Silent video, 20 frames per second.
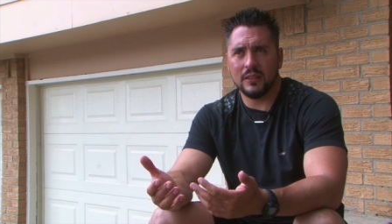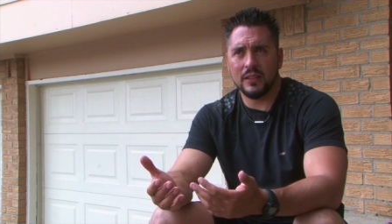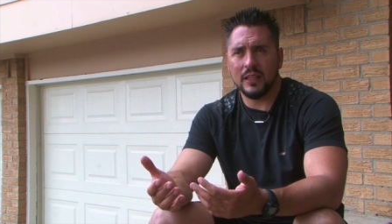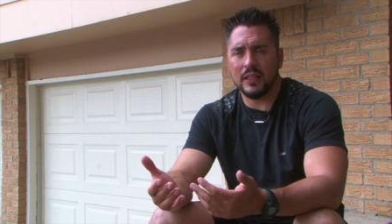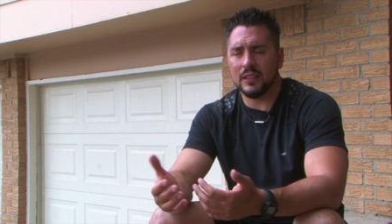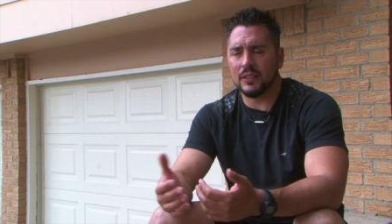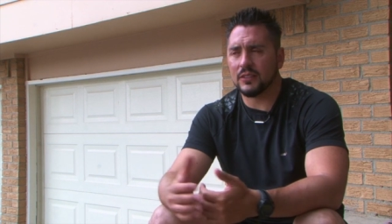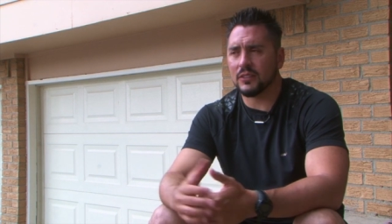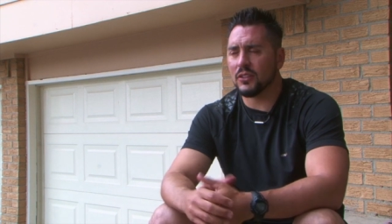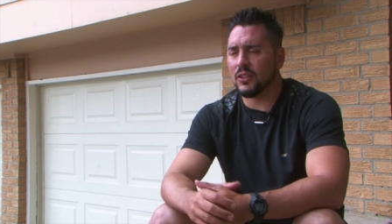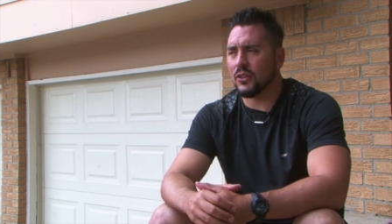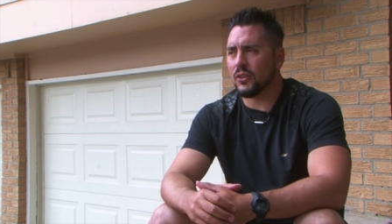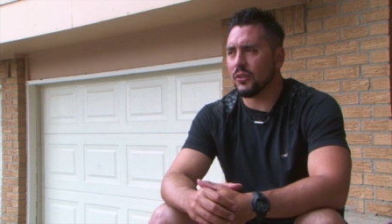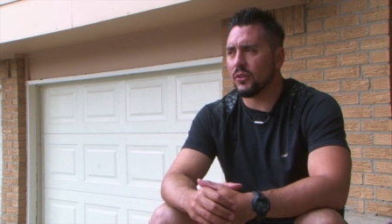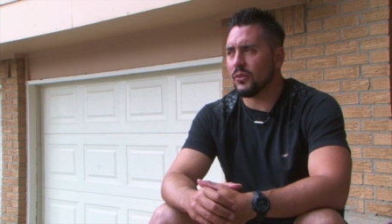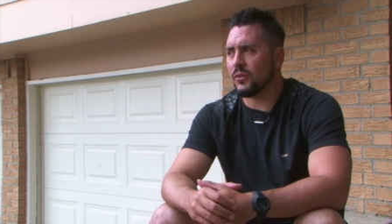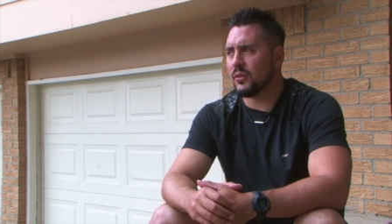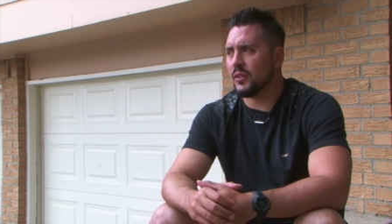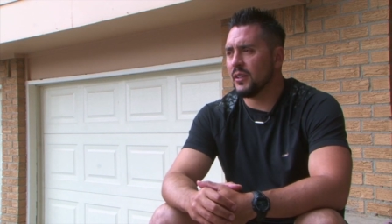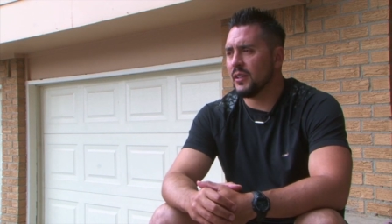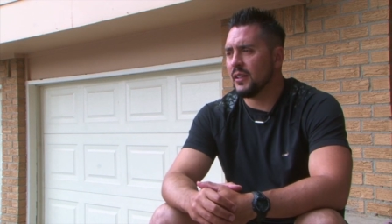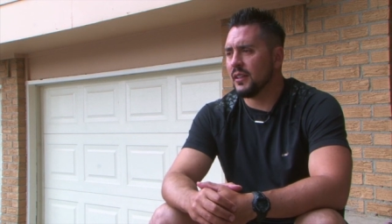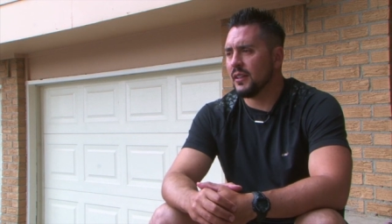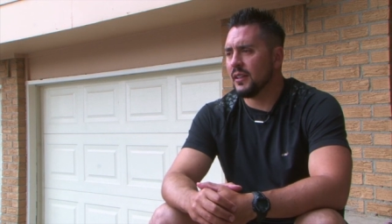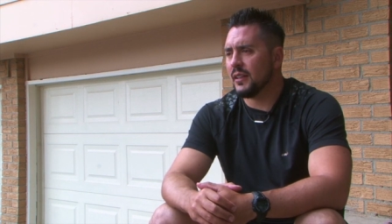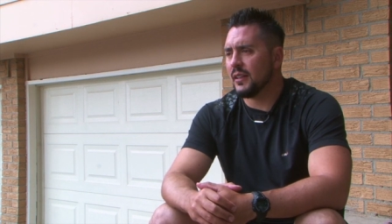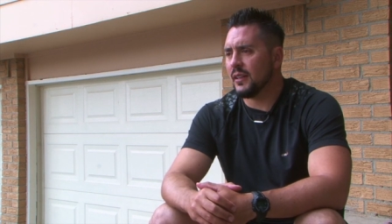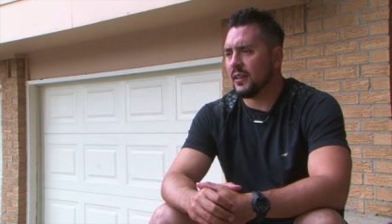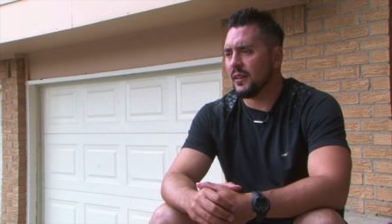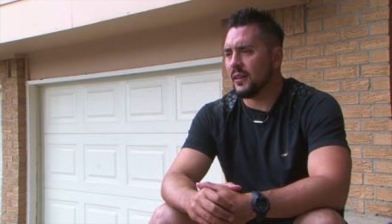And so
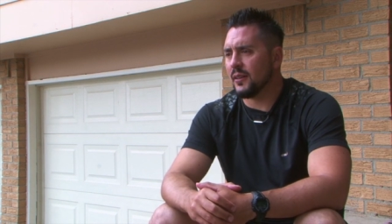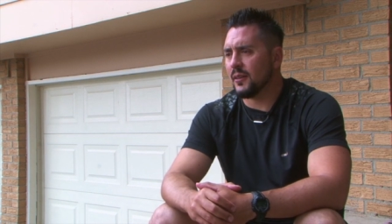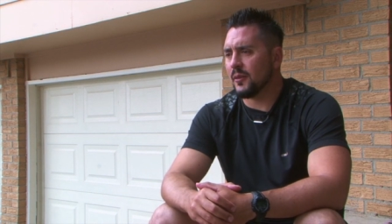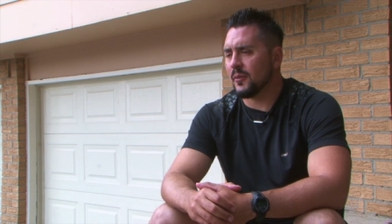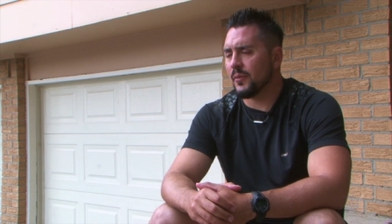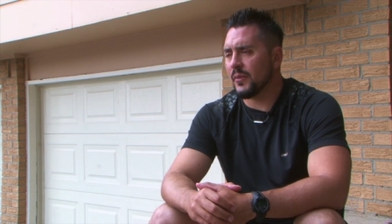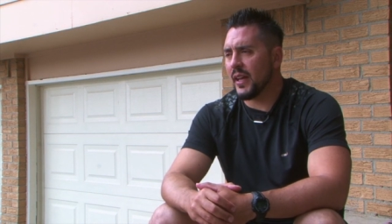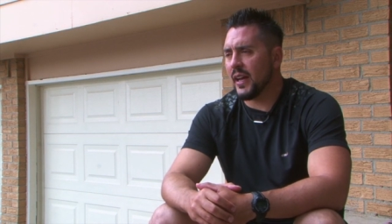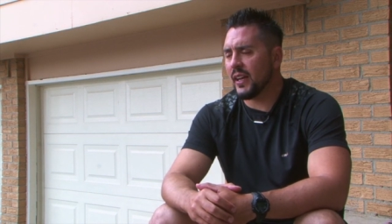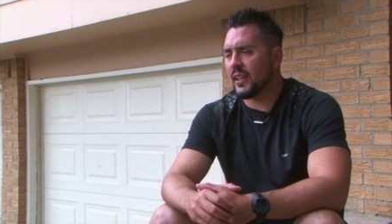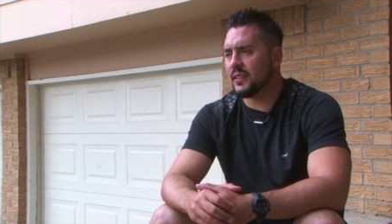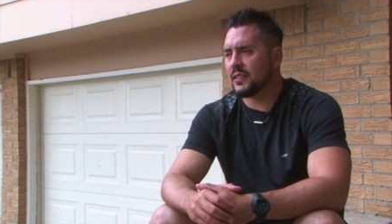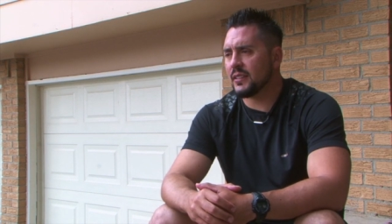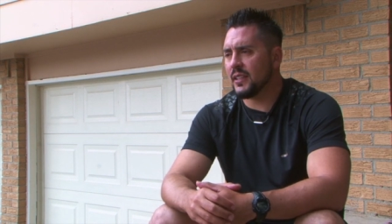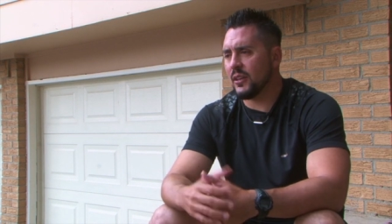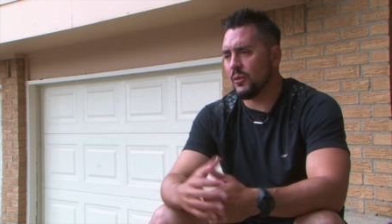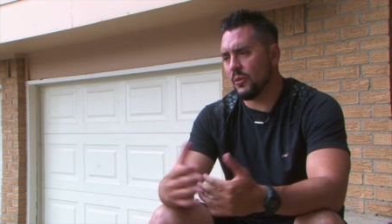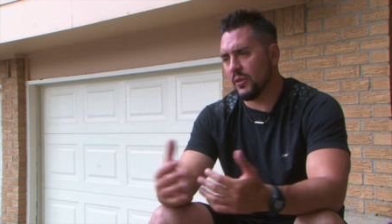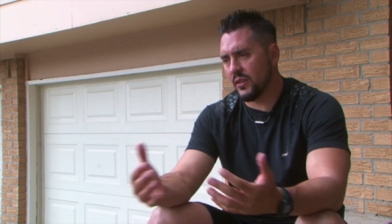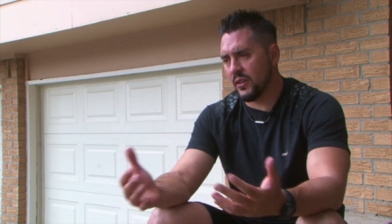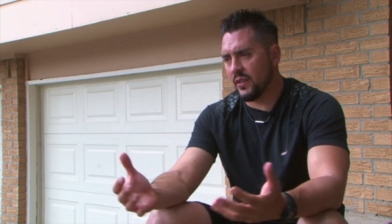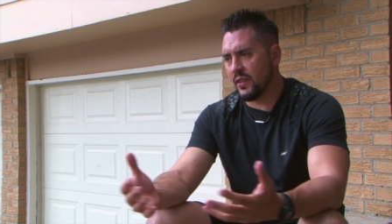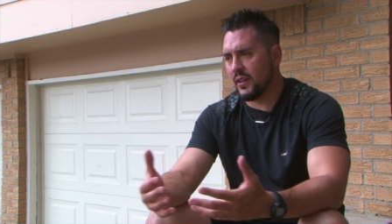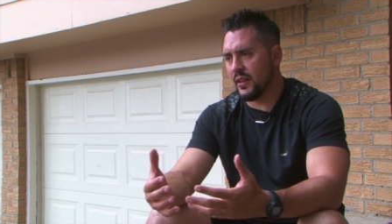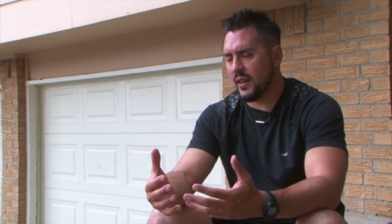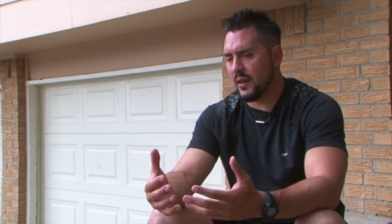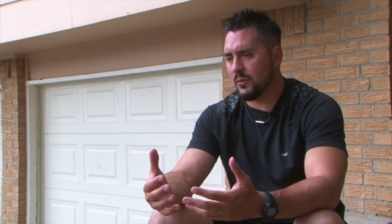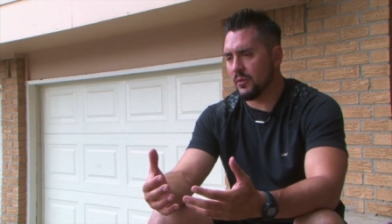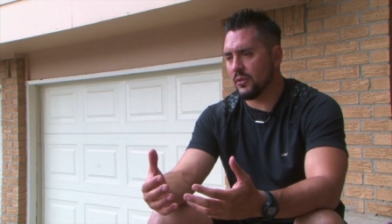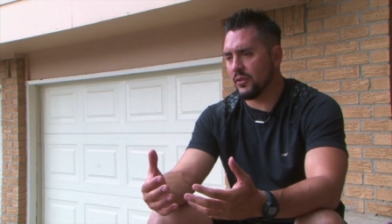I could say within the
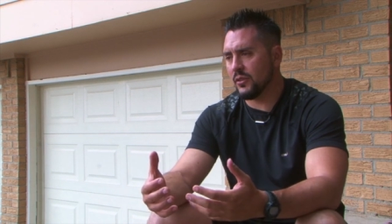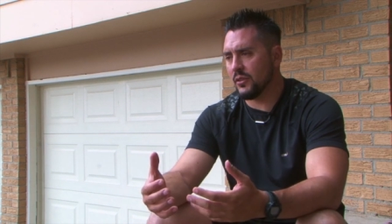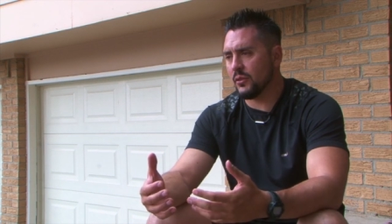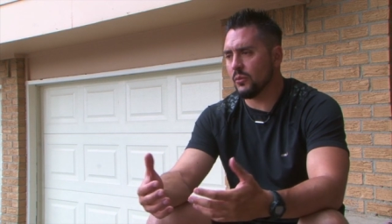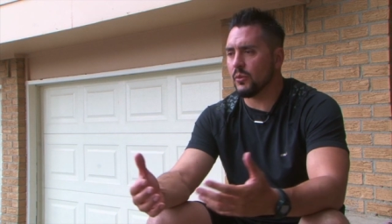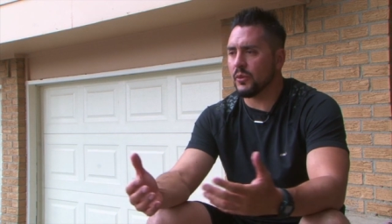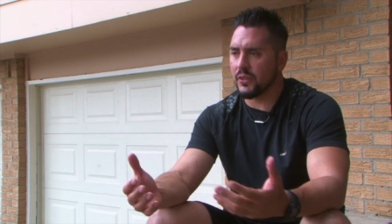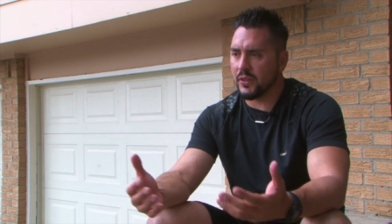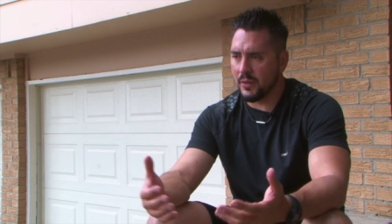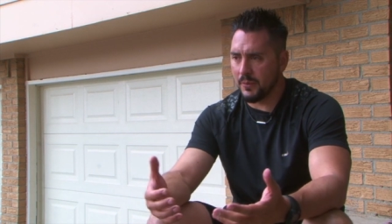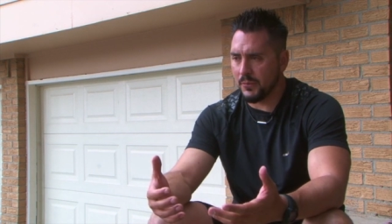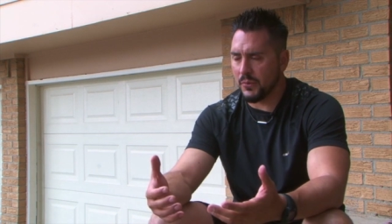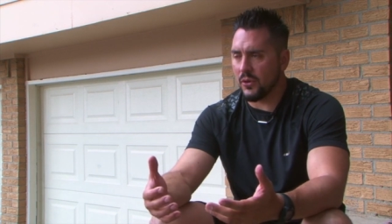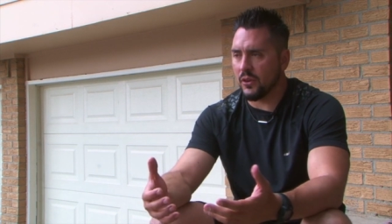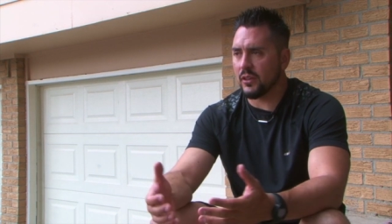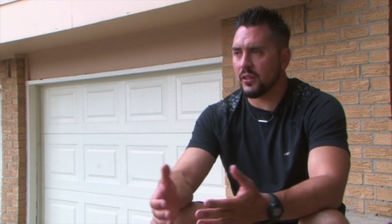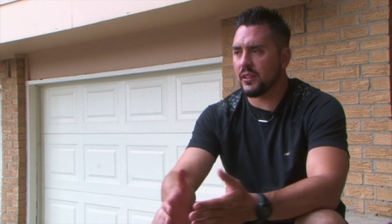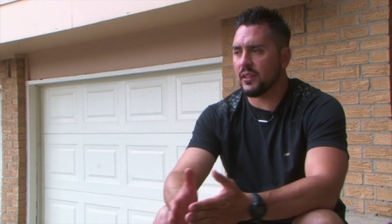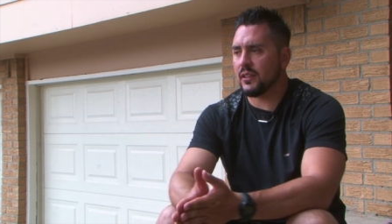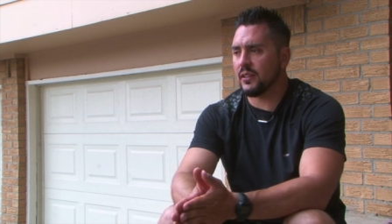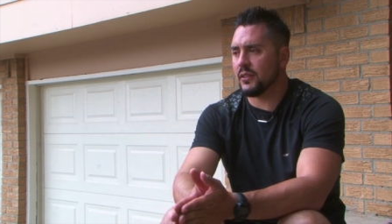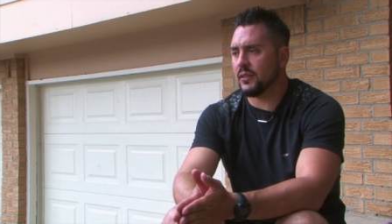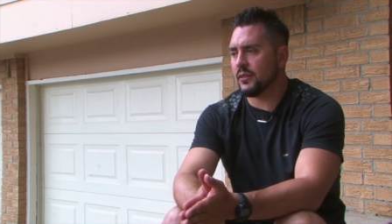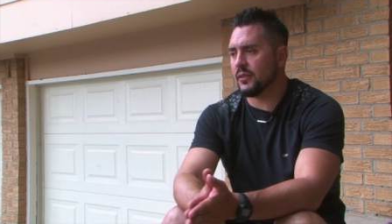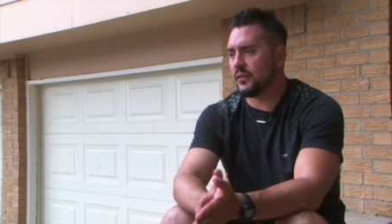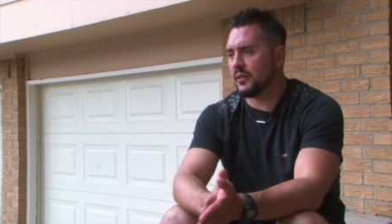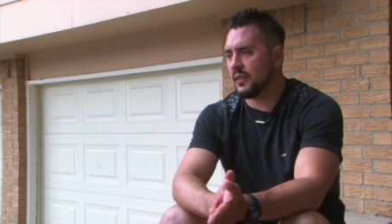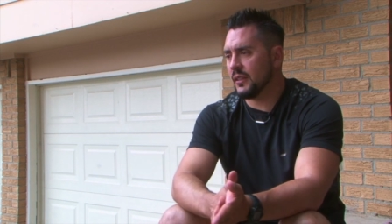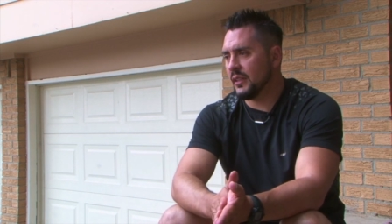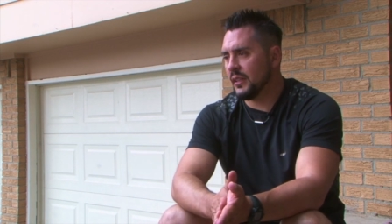neighborhood, within Park
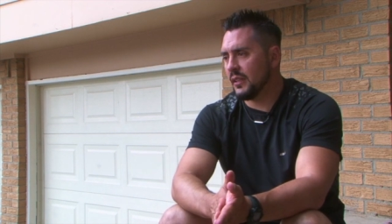Hill,